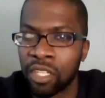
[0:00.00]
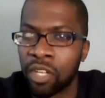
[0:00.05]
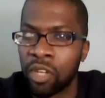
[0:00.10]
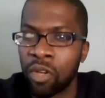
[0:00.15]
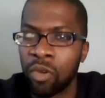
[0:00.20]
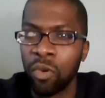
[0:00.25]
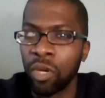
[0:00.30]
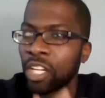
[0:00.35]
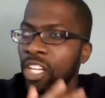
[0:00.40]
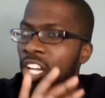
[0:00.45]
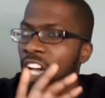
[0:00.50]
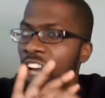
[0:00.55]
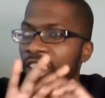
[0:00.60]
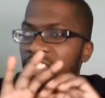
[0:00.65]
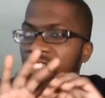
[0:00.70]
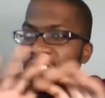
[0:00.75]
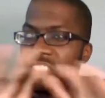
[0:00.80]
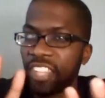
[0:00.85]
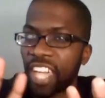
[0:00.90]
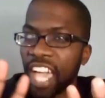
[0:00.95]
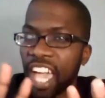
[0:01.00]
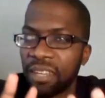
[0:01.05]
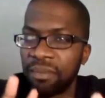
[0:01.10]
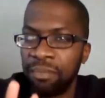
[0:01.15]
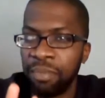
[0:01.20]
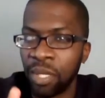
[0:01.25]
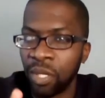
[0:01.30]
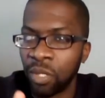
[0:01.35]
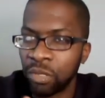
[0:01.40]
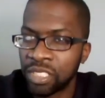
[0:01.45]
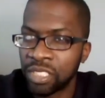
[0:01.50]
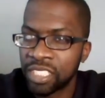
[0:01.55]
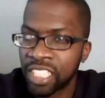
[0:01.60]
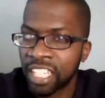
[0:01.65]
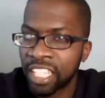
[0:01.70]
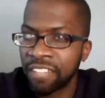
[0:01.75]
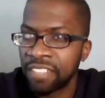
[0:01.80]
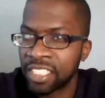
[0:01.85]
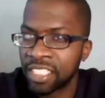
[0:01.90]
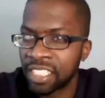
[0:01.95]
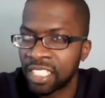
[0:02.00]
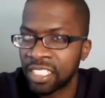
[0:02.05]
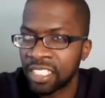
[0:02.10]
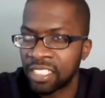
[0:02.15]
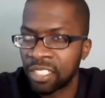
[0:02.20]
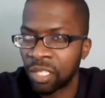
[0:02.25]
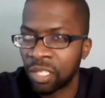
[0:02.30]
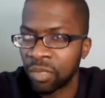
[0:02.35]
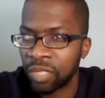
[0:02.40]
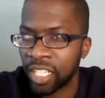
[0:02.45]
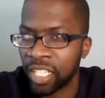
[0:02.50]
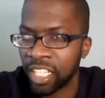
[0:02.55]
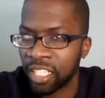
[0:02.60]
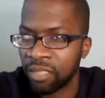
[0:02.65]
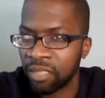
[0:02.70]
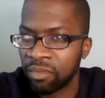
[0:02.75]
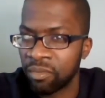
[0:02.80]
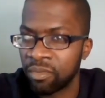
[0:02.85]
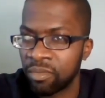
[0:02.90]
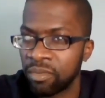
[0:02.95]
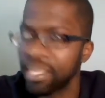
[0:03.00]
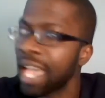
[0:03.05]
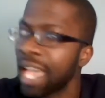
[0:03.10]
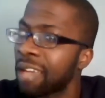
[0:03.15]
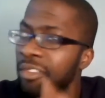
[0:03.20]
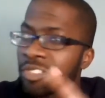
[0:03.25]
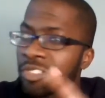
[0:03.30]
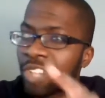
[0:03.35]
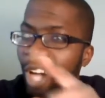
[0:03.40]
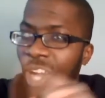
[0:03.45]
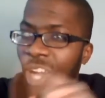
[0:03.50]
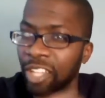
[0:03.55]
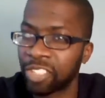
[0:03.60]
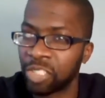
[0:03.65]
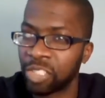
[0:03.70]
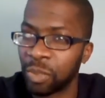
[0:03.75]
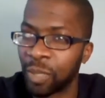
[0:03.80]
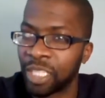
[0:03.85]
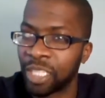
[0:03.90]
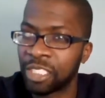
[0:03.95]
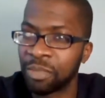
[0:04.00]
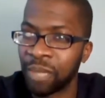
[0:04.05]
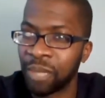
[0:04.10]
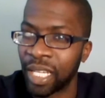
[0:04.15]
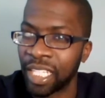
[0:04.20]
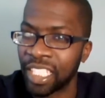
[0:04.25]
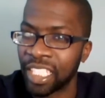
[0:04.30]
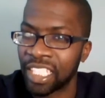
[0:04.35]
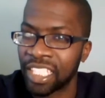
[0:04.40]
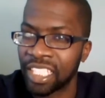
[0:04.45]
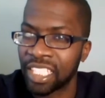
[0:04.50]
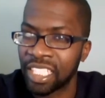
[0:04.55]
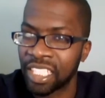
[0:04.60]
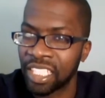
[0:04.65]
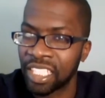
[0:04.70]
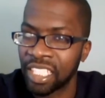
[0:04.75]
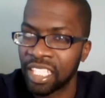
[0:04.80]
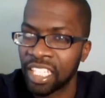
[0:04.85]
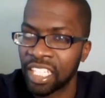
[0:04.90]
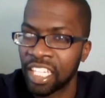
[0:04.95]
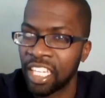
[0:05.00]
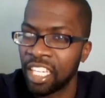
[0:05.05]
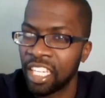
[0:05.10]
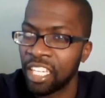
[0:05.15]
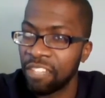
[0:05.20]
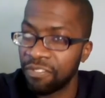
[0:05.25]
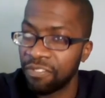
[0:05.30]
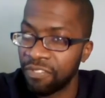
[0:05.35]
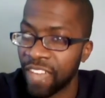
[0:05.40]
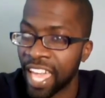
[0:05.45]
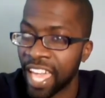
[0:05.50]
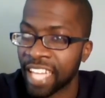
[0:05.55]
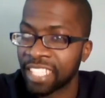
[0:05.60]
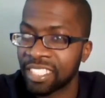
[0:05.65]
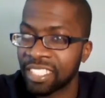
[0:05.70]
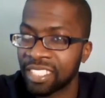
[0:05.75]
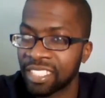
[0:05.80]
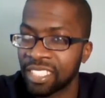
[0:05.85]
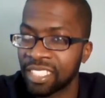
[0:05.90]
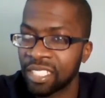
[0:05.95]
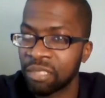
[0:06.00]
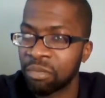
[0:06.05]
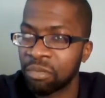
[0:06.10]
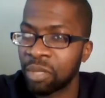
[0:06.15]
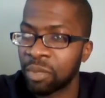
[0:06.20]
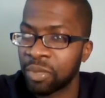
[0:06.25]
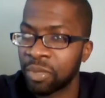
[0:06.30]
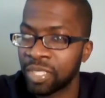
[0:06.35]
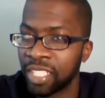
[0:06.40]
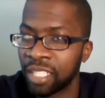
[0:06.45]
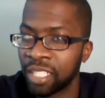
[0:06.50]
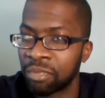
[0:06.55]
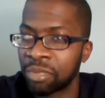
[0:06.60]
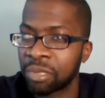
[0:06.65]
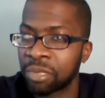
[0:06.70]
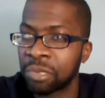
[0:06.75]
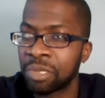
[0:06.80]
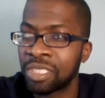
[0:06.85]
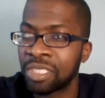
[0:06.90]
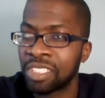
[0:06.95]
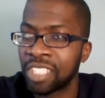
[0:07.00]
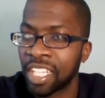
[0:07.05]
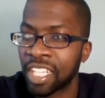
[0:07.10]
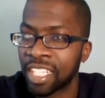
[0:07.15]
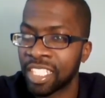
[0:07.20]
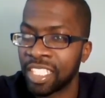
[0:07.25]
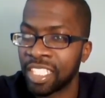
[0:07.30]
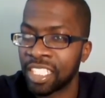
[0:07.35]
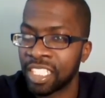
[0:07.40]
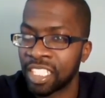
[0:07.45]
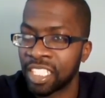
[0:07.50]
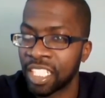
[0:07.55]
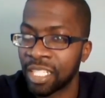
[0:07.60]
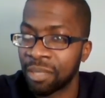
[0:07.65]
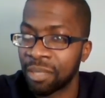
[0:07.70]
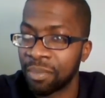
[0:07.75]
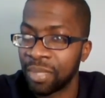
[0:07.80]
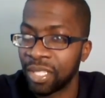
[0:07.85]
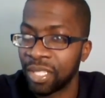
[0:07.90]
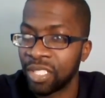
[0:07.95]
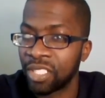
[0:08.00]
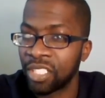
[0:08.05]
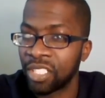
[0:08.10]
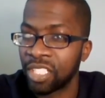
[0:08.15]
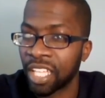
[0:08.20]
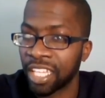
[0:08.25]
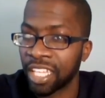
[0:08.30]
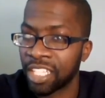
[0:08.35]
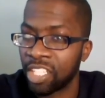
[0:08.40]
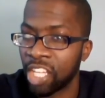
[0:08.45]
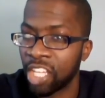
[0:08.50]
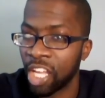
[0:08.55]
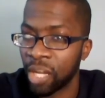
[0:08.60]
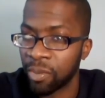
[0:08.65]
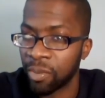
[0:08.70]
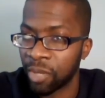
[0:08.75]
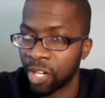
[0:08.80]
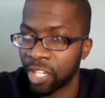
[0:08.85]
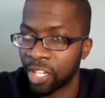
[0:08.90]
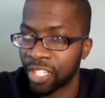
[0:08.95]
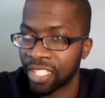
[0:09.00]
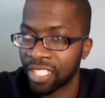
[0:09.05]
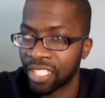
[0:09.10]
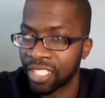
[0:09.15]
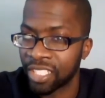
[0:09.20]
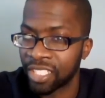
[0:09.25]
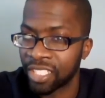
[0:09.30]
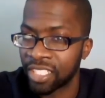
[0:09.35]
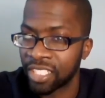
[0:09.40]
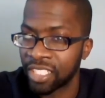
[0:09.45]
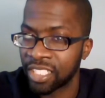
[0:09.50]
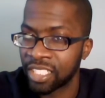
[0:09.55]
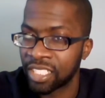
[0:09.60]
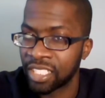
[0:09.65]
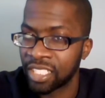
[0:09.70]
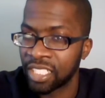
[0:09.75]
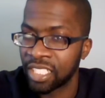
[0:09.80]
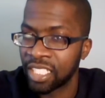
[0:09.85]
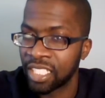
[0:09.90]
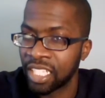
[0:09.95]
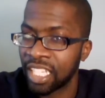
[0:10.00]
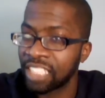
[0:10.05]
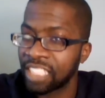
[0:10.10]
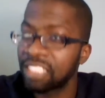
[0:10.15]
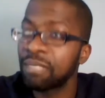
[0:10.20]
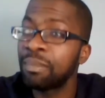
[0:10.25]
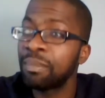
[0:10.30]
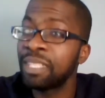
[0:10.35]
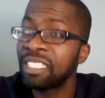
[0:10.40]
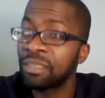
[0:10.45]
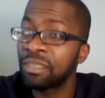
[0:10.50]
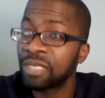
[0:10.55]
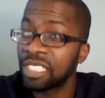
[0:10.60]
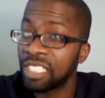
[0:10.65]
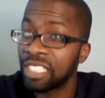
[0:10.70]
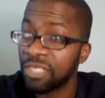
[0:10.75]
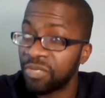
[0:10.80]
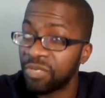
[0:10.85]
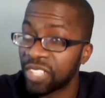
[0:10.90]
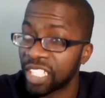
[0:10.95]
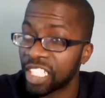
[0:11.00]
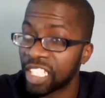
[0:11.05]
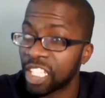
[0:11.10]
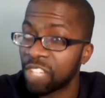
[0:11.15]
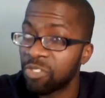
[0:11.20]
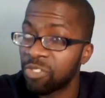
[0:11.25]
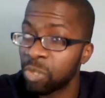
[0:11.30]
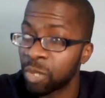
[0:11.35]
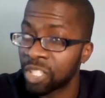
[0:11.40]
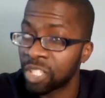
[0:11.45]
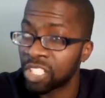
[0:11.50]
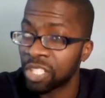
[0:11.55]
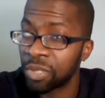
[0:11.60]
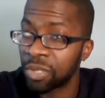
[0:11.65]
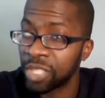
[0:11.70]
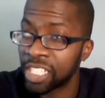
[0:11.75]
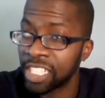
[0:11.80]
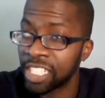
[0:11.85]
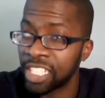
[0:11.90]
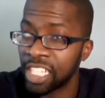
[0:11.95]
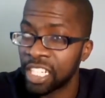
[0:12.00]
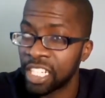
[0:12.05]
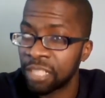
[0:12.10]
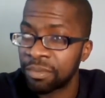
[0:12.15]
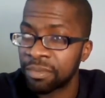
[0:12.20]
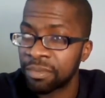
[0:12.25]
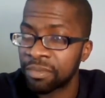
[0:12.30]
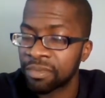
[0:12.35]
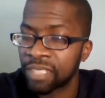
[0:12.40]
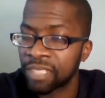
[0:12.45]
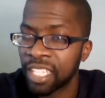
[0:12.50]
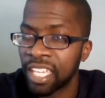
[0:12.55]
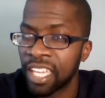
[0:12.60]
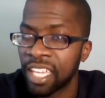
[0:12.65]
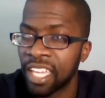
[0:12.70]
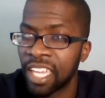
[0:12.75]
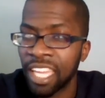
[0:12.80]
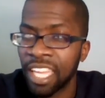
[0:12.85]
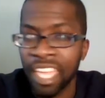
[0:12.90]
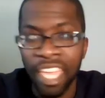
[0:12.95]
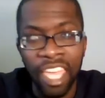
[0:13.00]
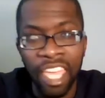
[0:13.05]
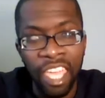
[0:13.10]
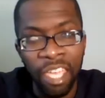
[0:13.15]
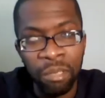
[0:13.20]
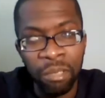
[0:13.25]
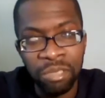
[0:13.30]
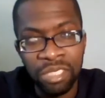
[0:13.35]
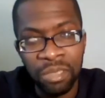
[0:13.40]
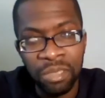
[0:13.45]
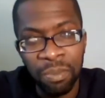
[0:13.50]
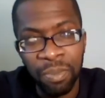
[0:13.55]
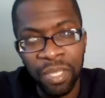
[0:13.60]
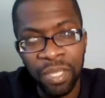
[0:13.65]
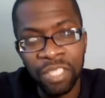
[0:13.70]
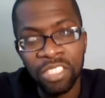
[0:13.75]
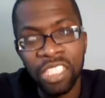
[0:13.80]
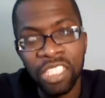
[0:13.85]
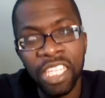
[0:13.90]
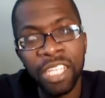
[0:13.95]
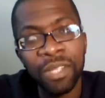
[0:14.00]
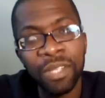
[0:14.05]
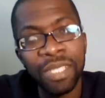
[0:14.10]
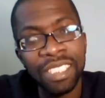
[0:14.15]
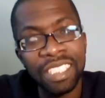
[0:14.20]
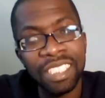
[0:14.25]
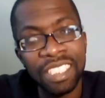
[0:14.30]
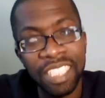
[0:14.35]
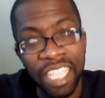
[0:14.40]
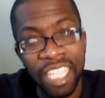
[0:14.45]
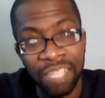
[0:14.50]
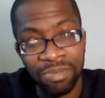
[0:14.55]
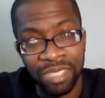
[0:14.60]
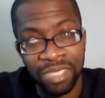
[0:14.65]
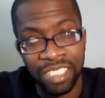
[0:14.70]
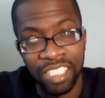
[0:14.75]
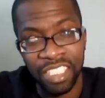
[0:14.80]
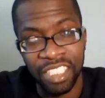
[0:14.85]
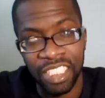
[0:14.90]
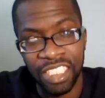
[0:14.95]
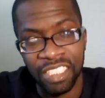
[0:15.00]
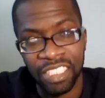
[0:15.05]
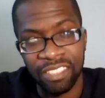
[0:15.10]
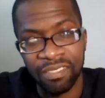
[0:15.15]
We're not that bold to give it its own name. That would have cost too much money. In fact, what we did was we stuck it in another bill, like an earmark. And to be specific, if you want to go look it up, it was the bill to increase the debt ceiling.